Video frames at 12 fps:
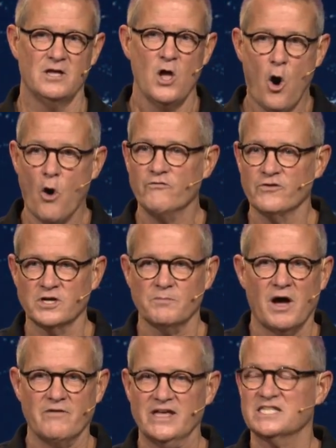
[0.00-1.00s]
Over and
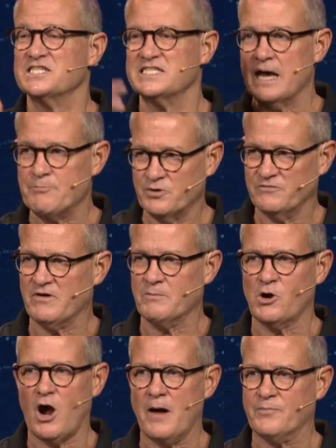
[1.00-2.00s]
above, it's separate from
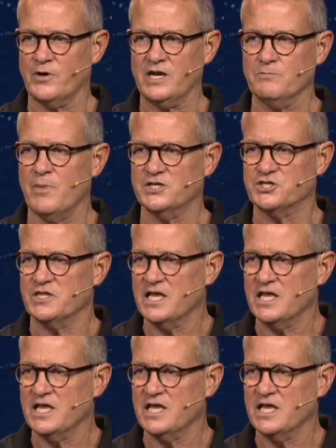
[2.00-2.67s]
our operating budget.